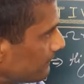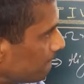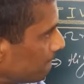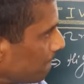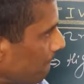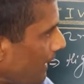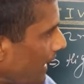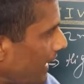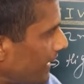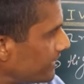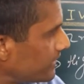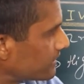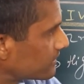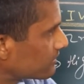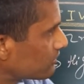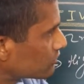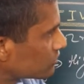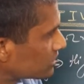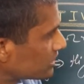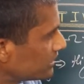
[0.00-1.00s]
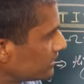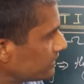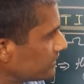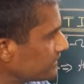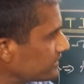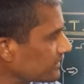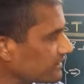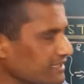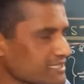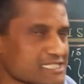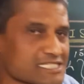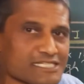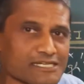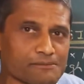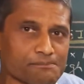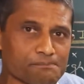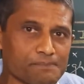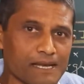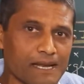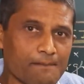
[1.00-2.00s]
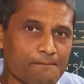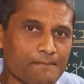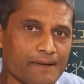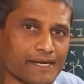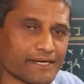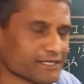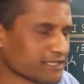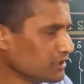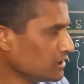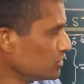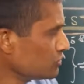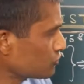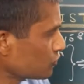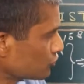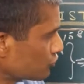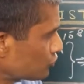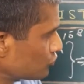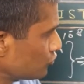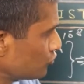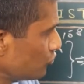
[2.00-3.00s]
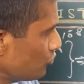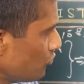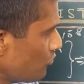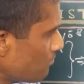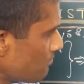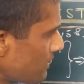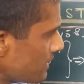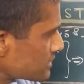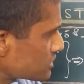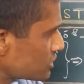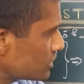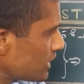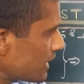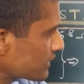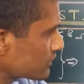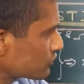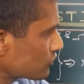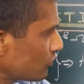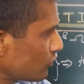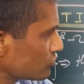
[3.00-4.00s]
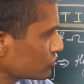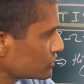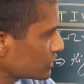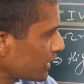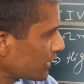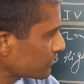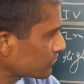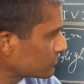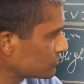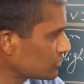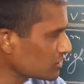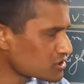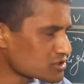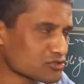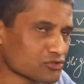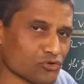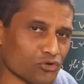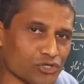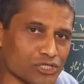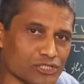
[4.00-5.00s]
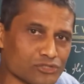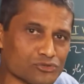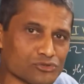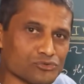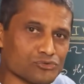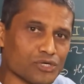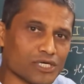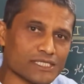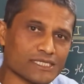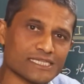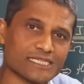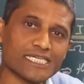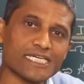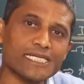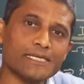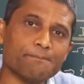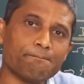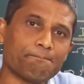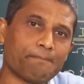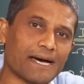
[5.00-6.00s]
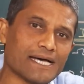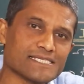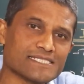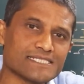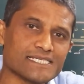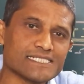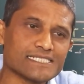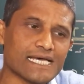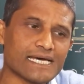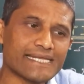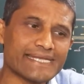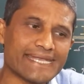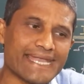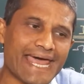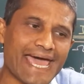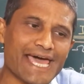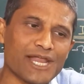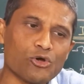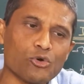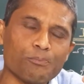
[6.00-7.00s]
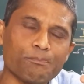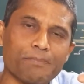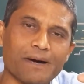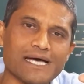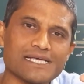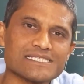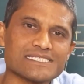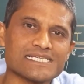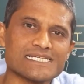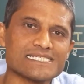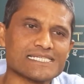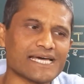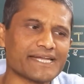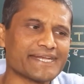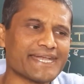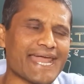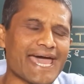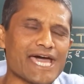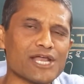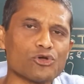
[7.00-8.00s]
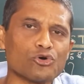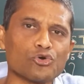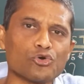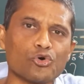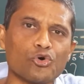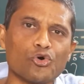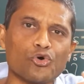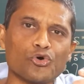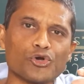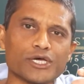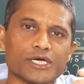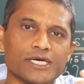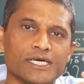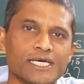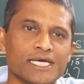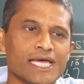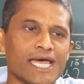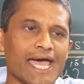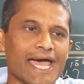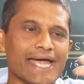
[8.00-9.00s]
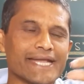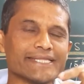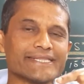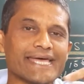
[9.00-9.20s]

wire or thin tungsten filament. So too much electrons are just going through a thin passage, a narrow passage, a narrow road, and